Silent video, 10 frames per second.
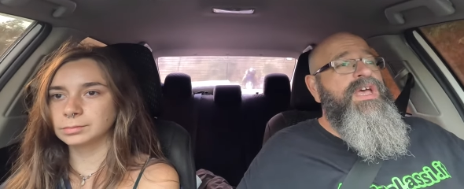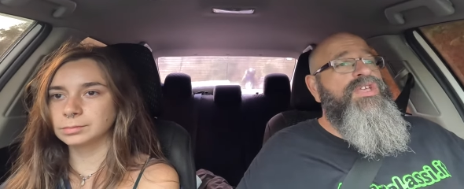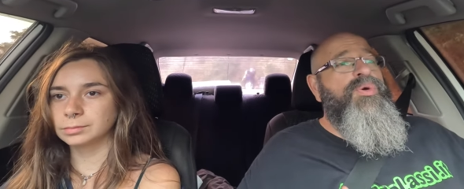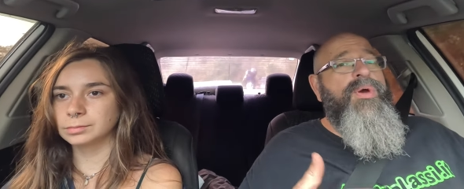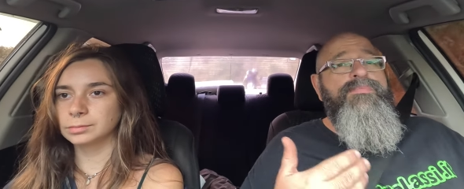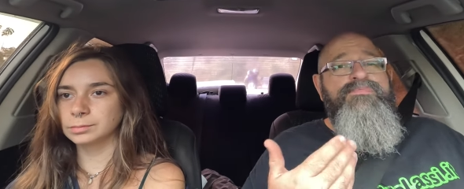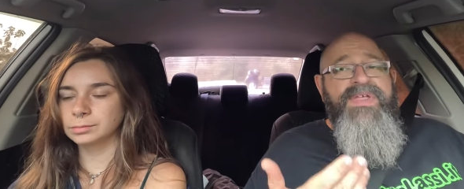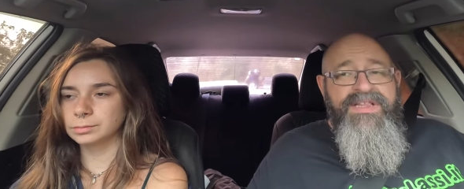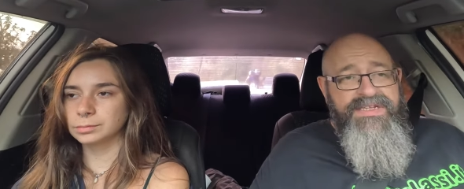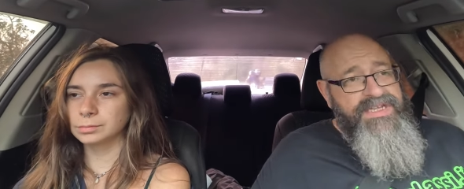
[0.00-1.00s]
Speaker 1: your
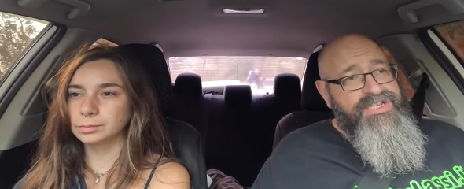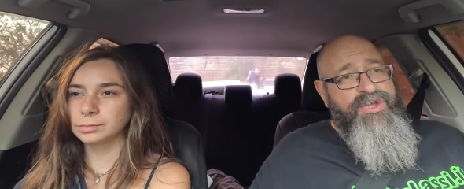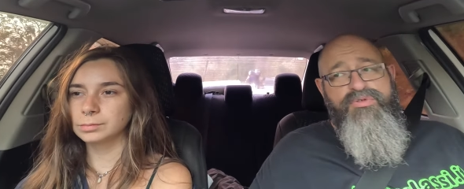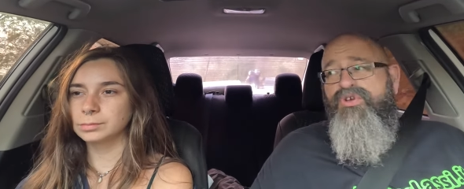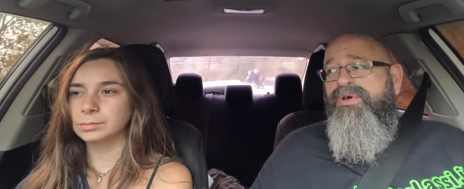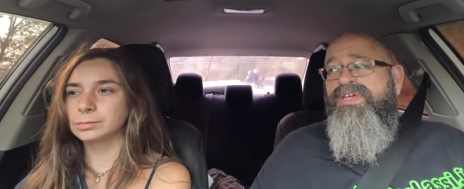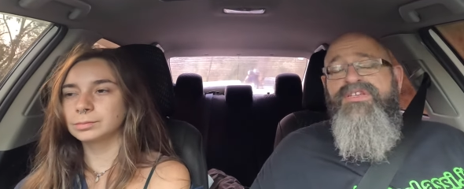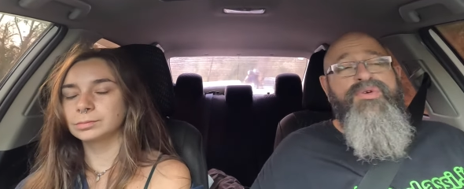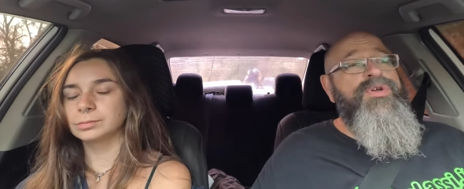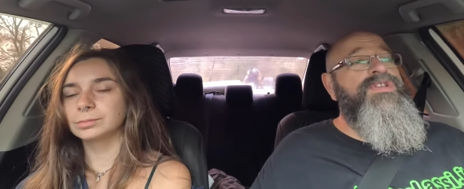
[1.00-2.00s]
ability to go do it
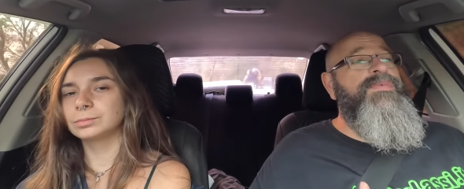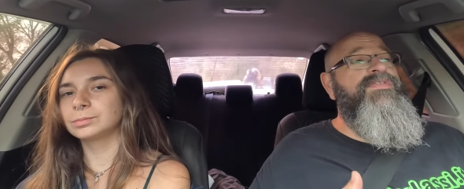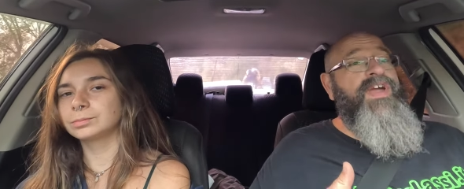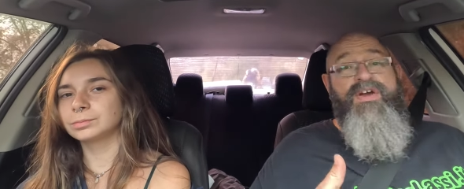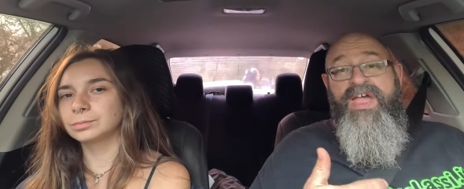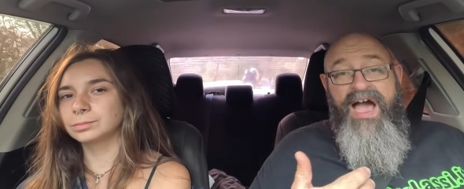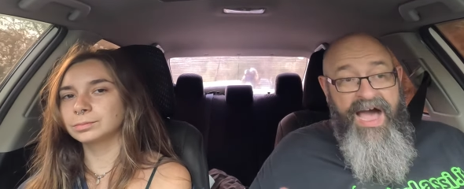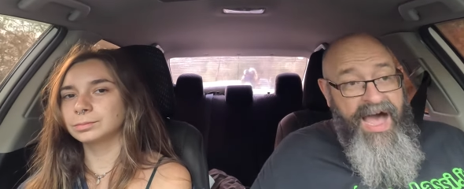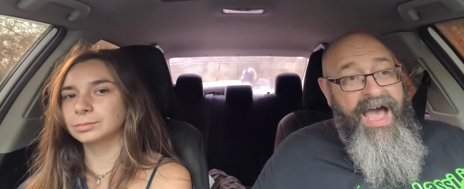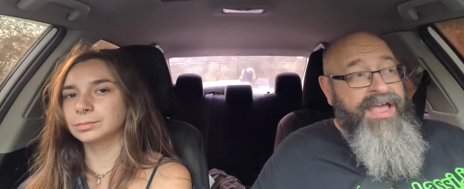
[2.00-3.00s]
is going to be very
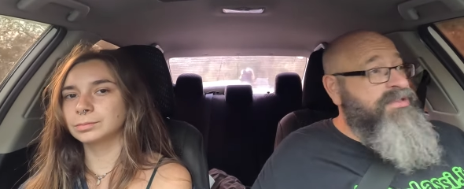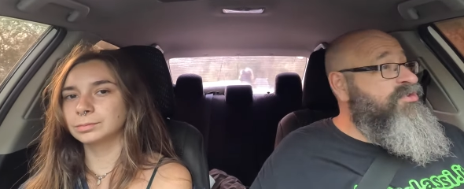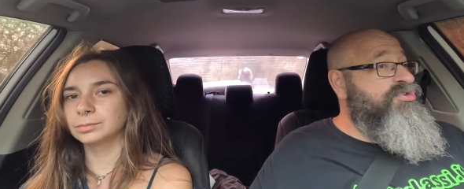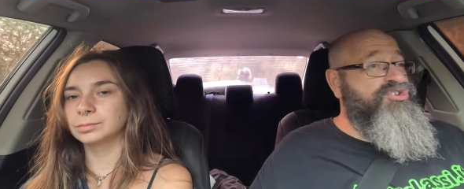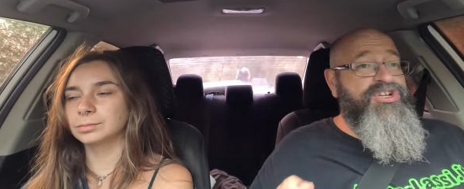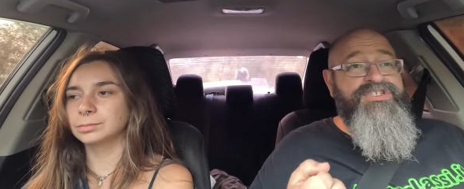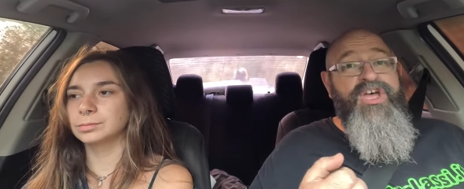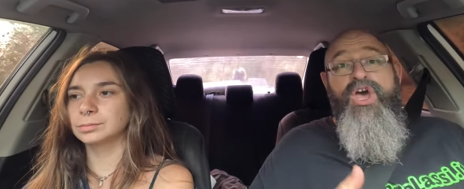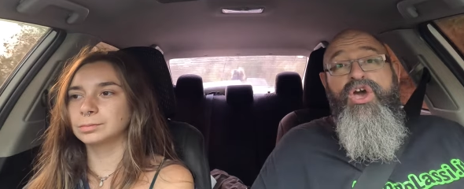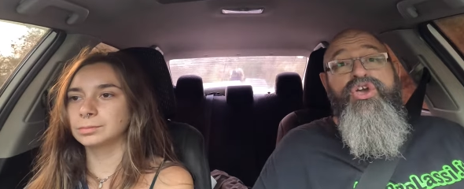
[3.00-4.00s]
high. You can just
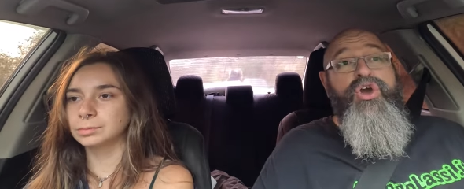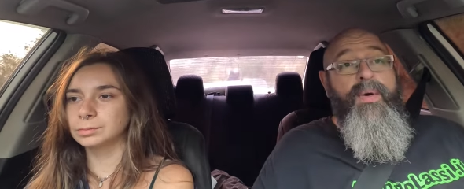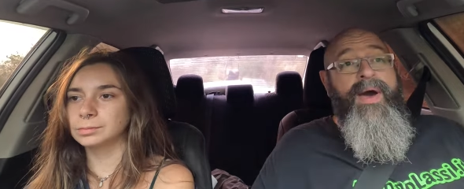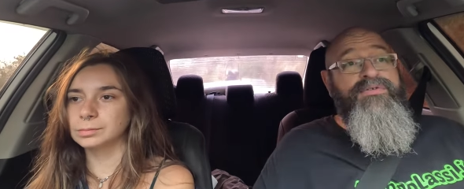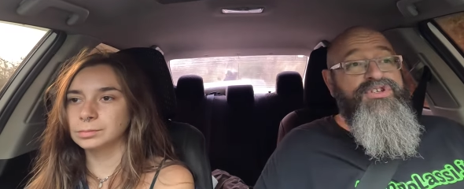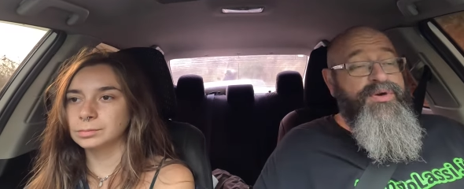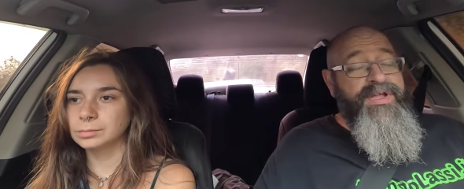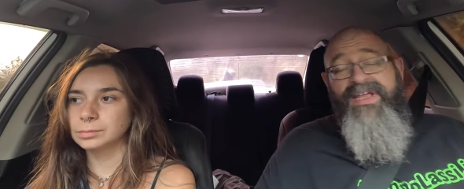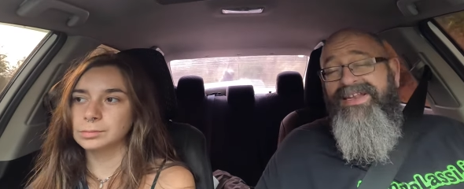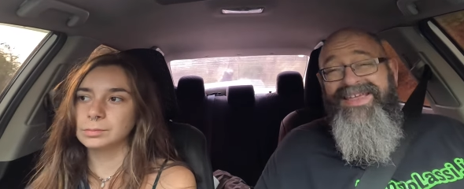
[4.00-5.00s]
go out and do
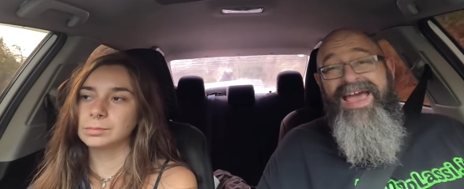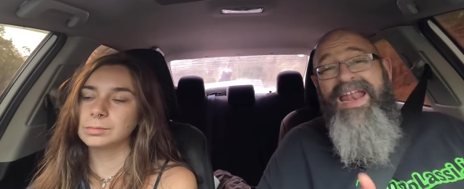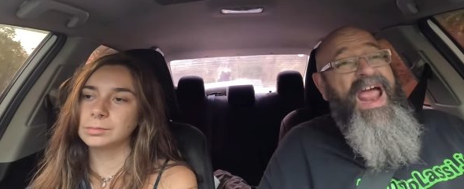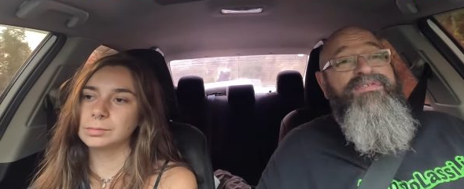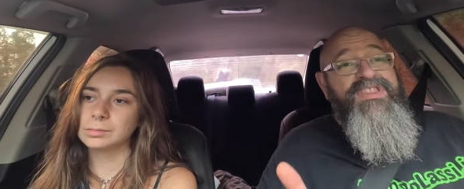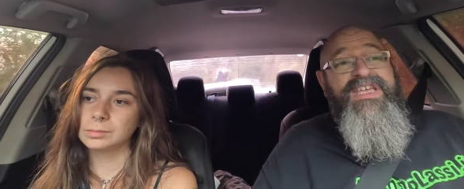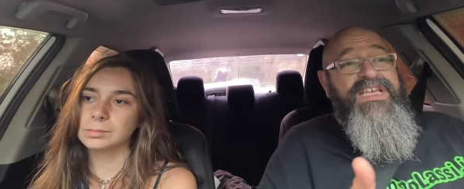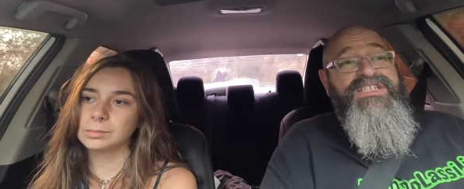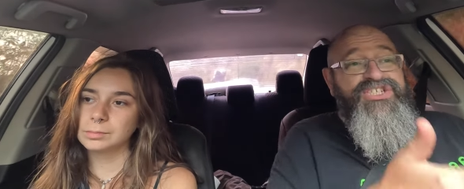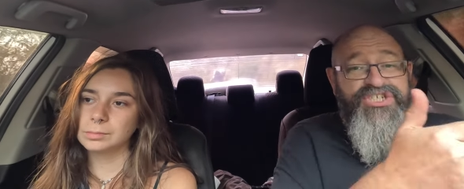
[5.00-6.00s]
it. And again, everything
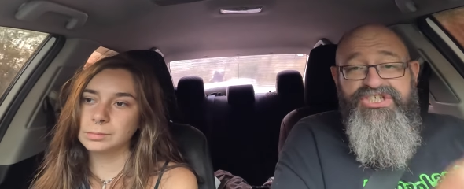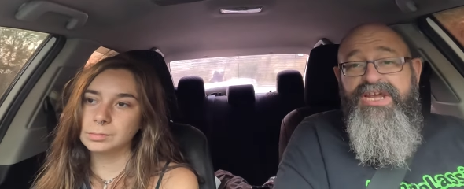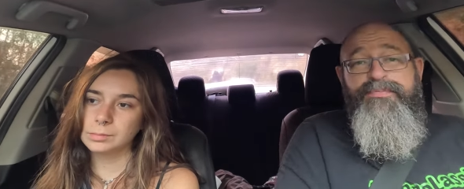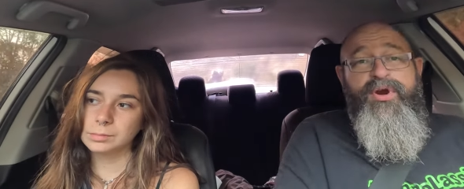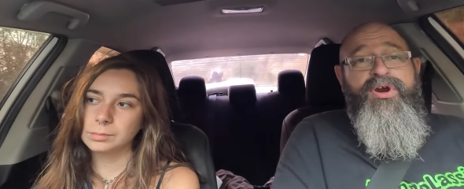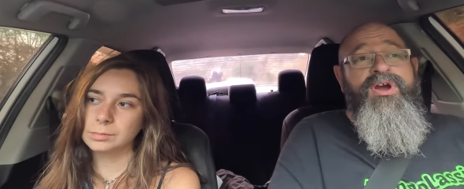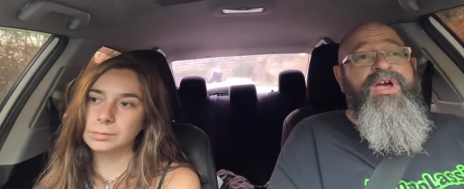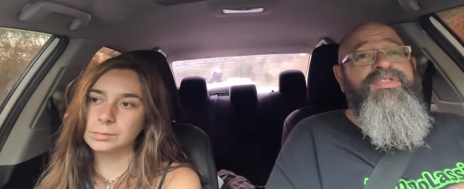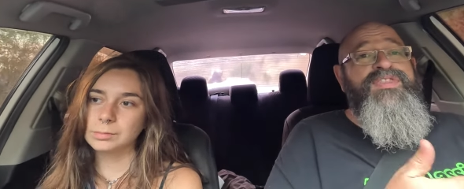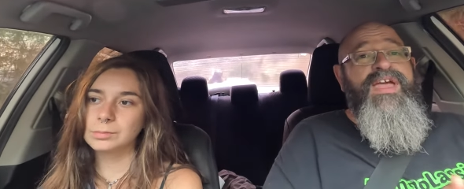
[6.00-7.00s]
is cheaper
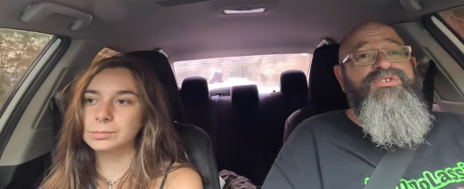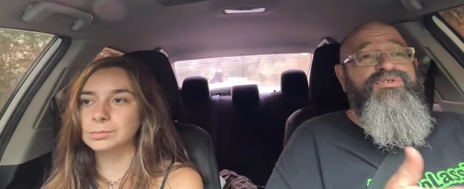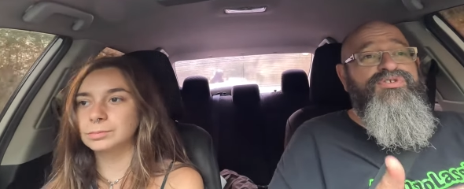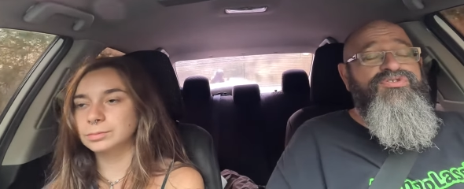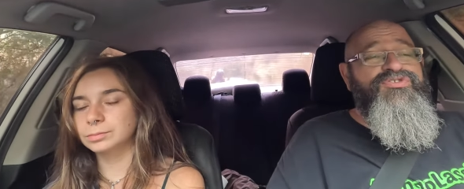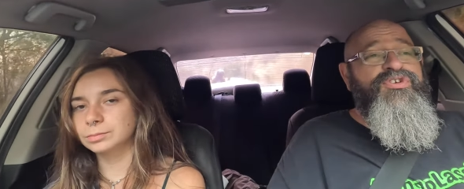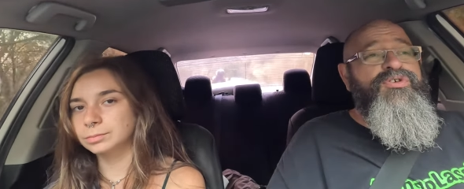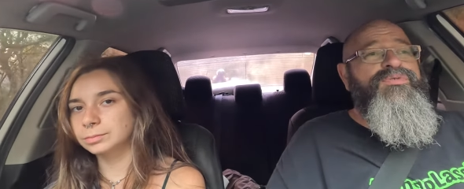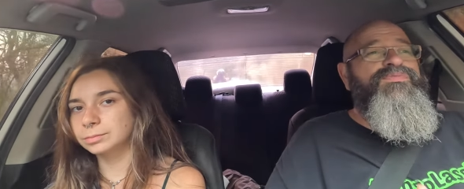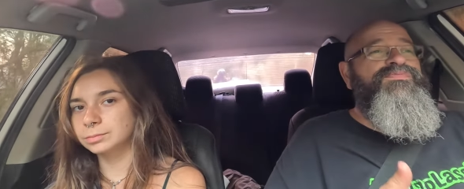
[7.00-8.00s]
than you're used
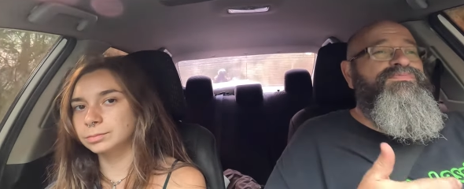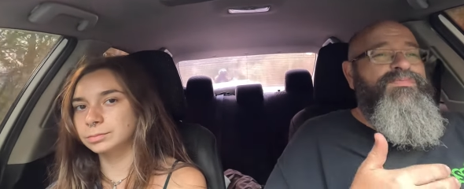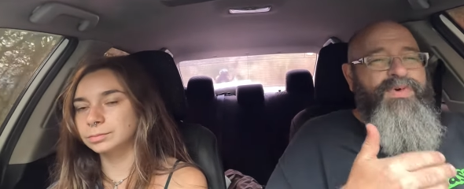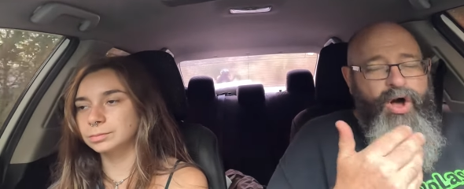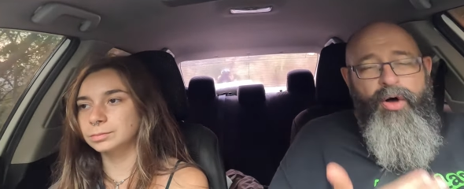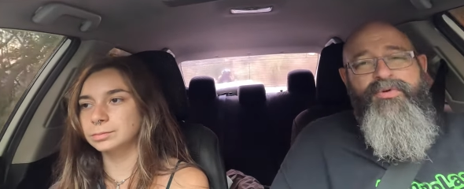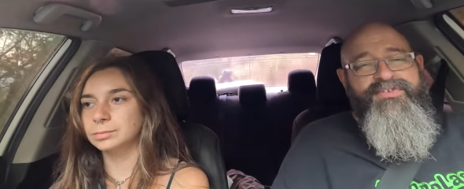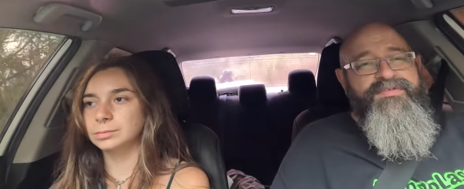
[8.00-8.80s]
to, almost